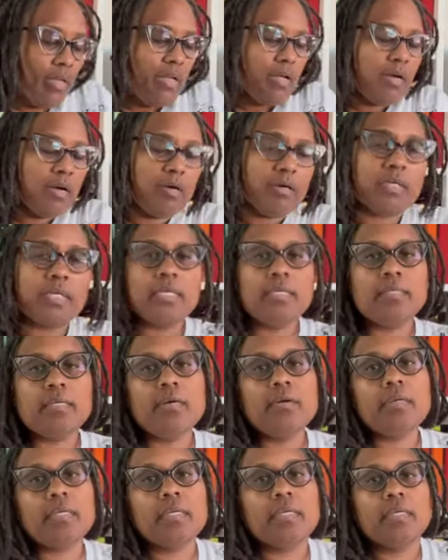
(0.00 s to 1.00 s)
Okie
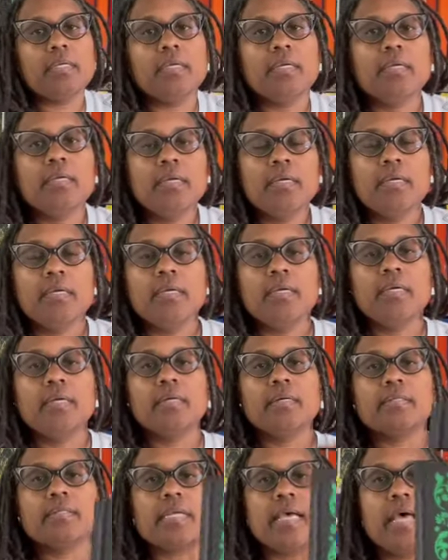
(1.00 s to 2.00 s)
dokie.
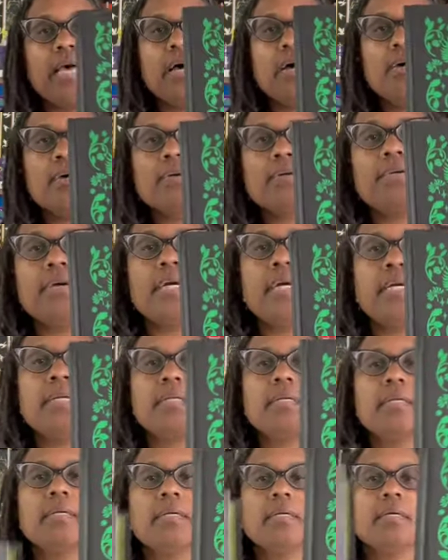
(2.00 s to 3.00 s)
Here's Alcrate. crate.
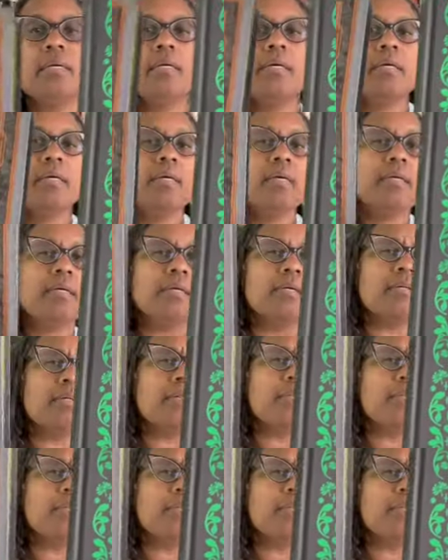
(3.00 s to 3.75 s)
Here's a